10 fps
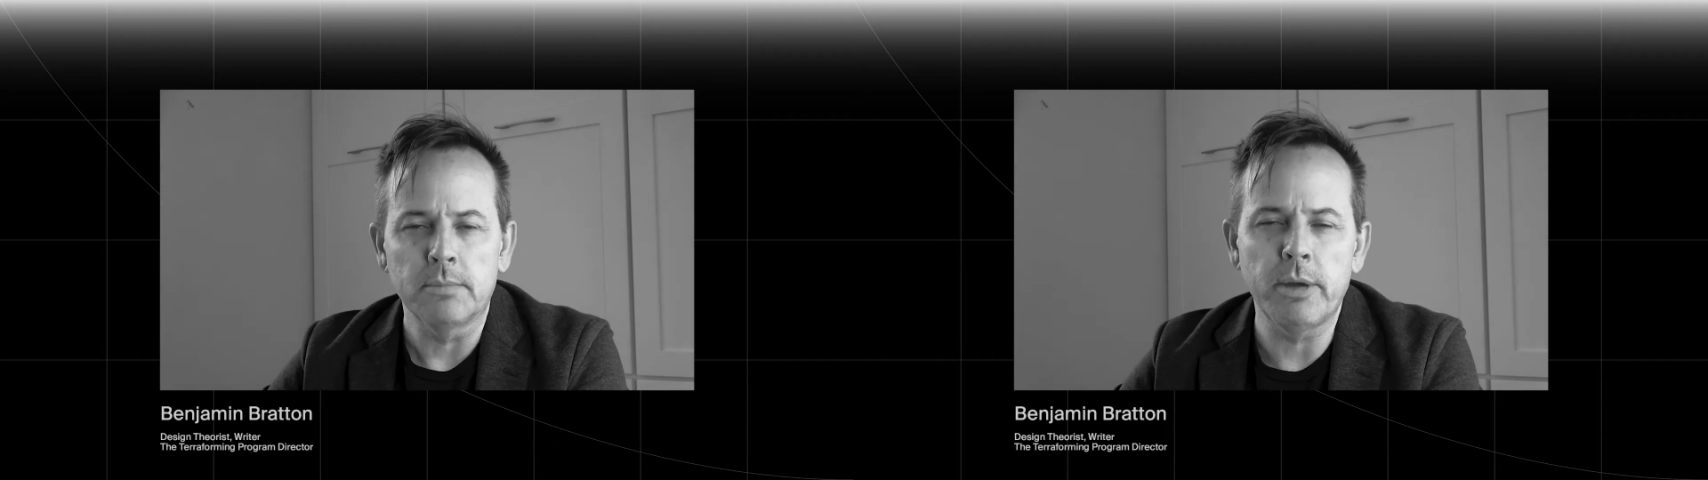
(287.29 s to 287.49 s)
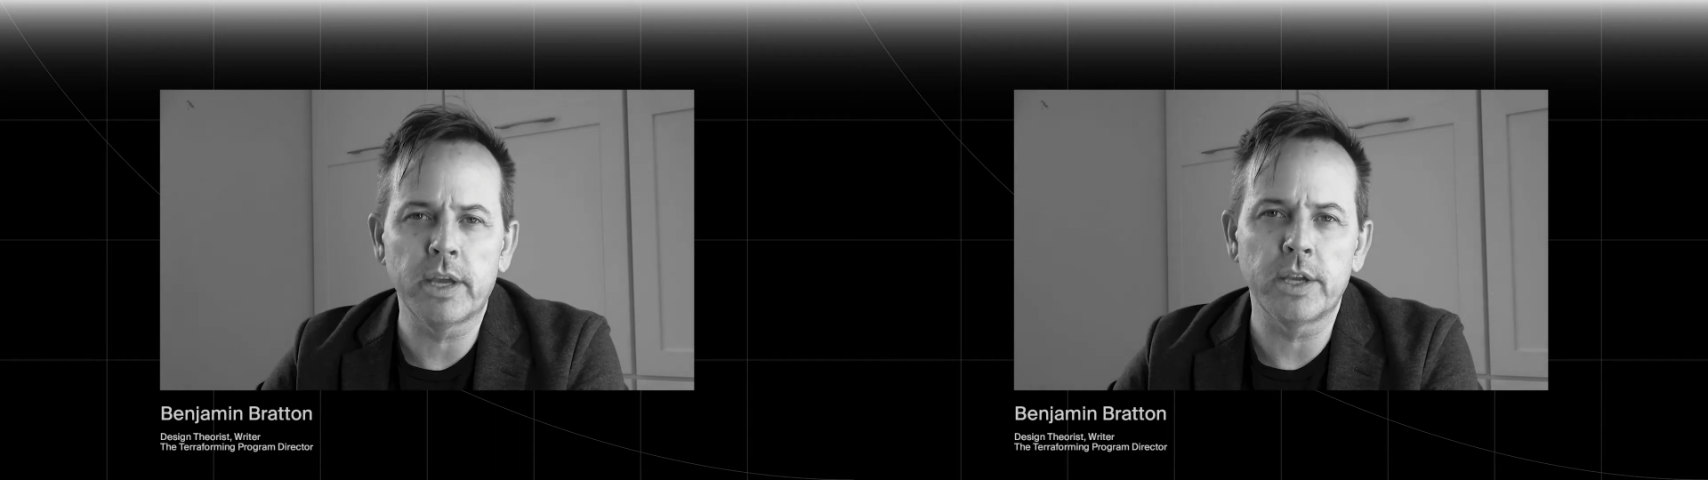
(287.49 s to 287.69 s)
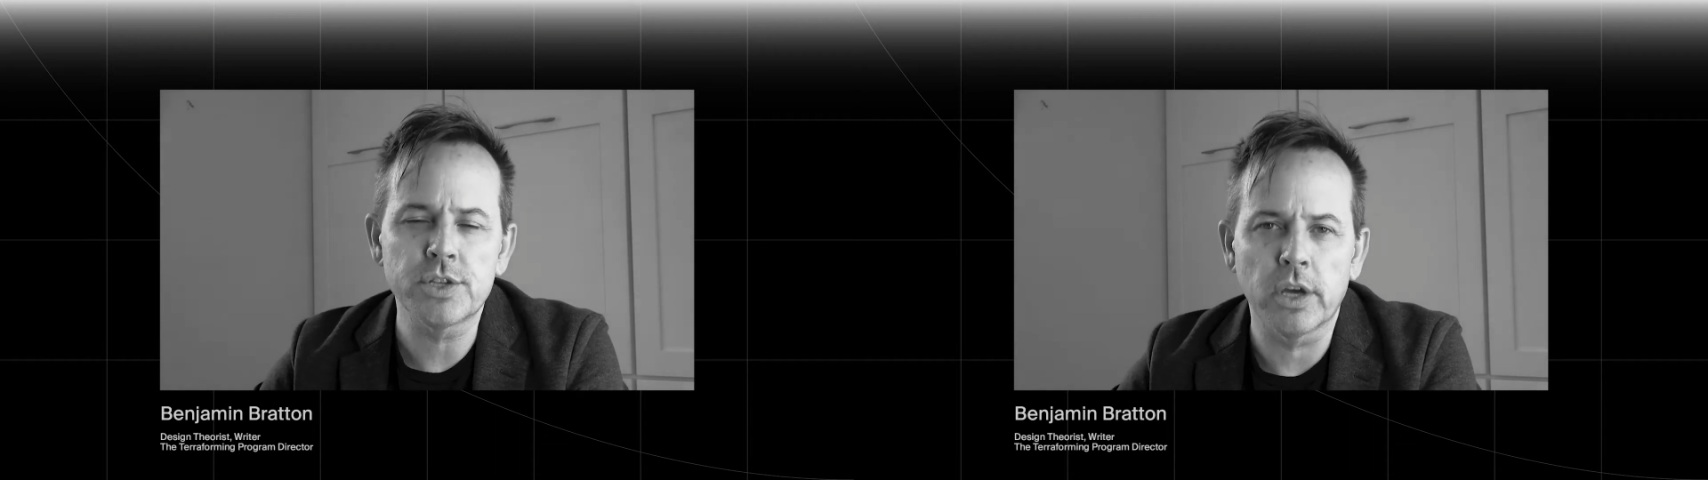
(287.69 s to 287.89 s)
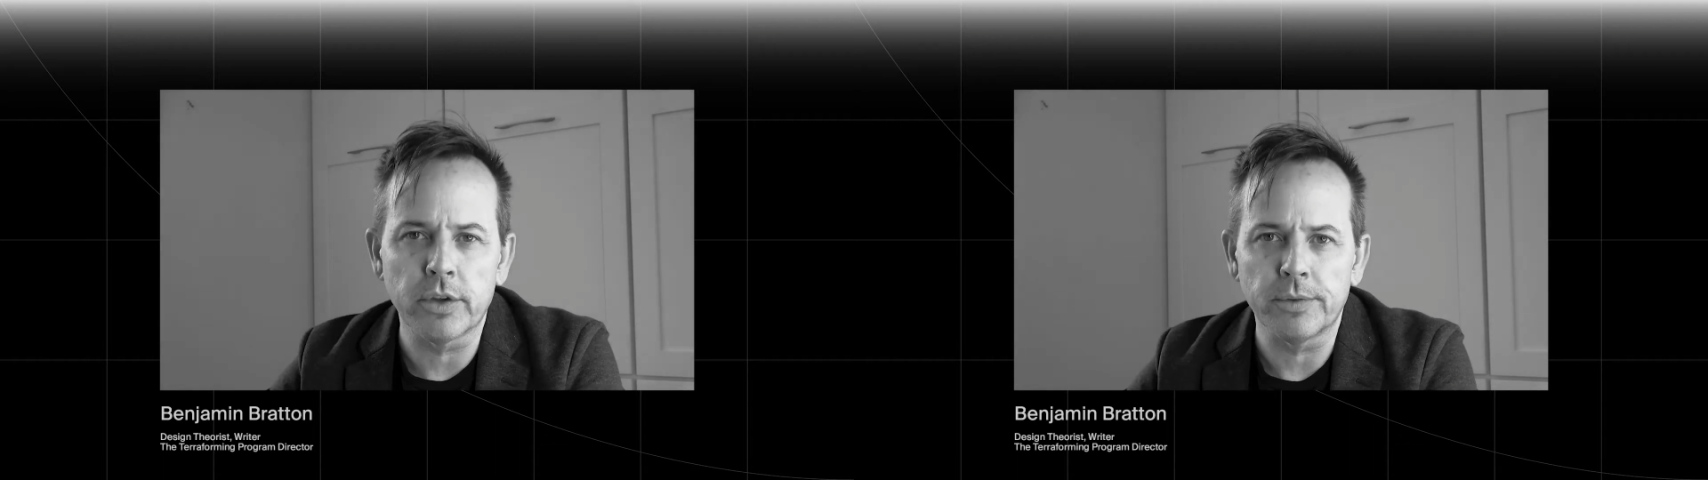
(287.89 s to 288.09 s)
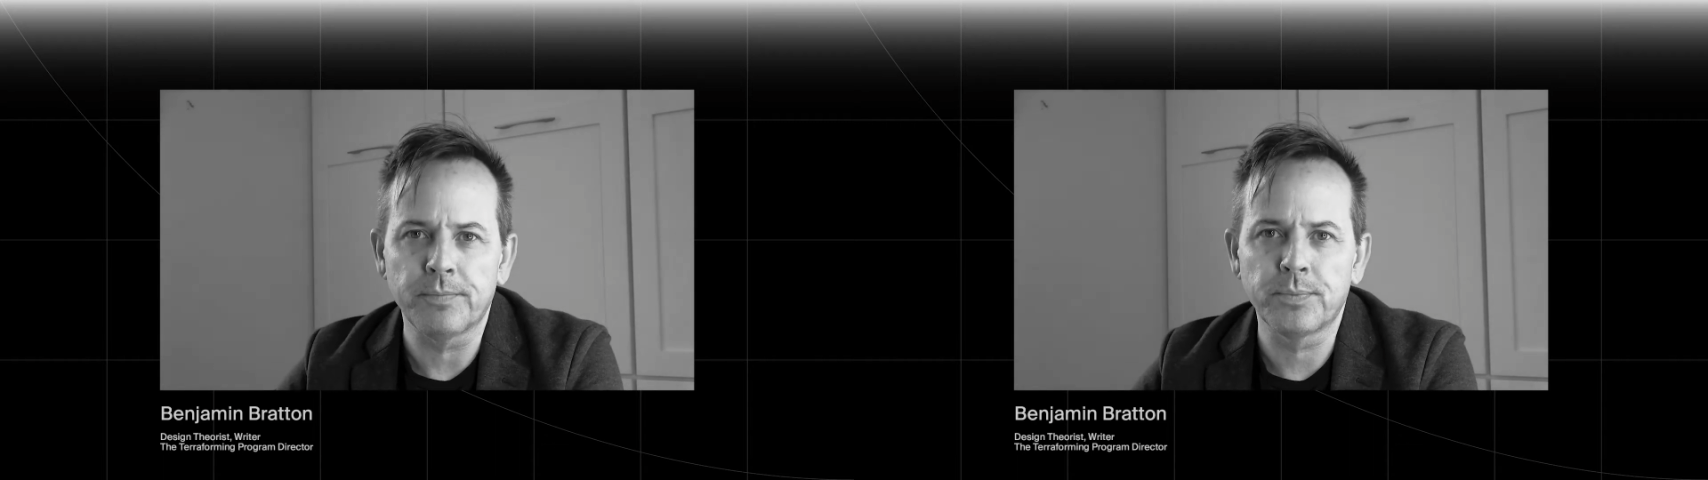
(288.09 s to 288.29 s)
making each
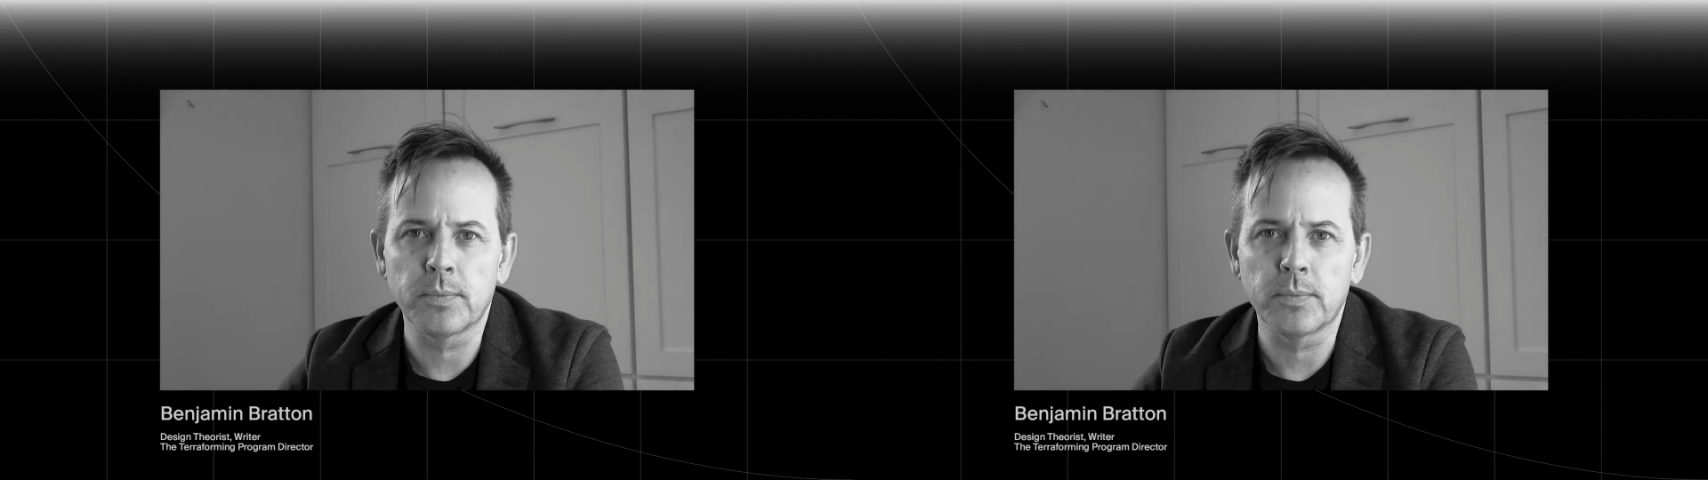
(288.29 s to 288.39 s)
other